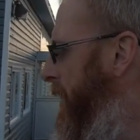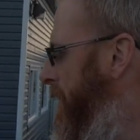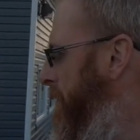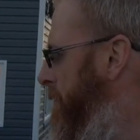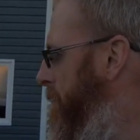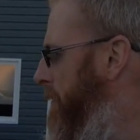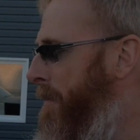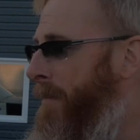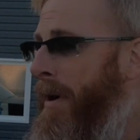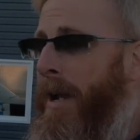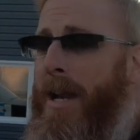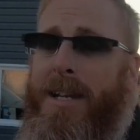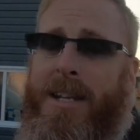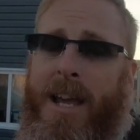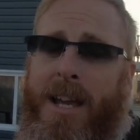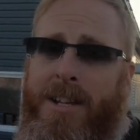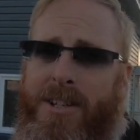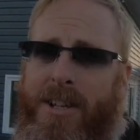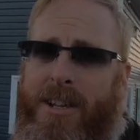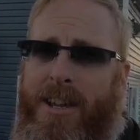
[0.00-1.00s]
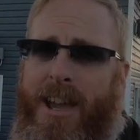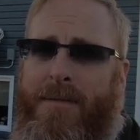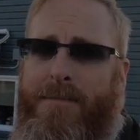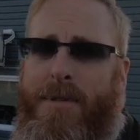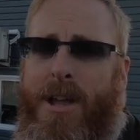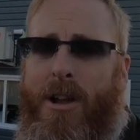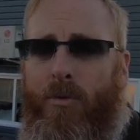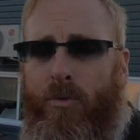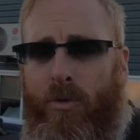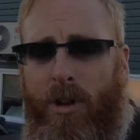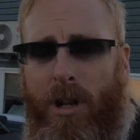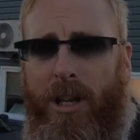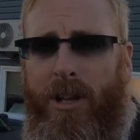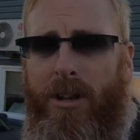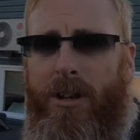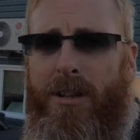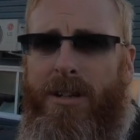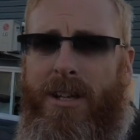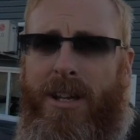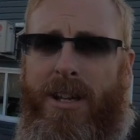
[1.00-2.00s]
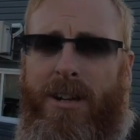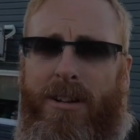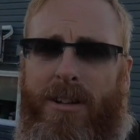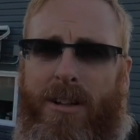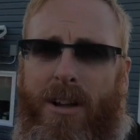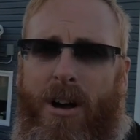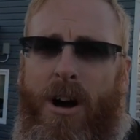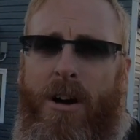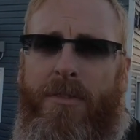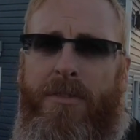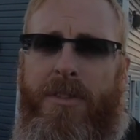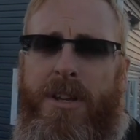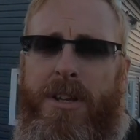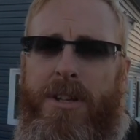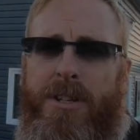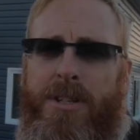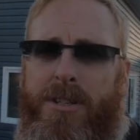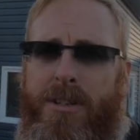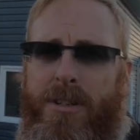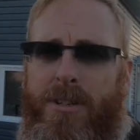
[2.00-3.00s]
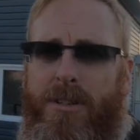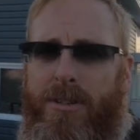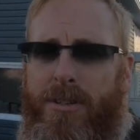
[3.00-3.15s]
My buddy Dustin gave me a really good deal on these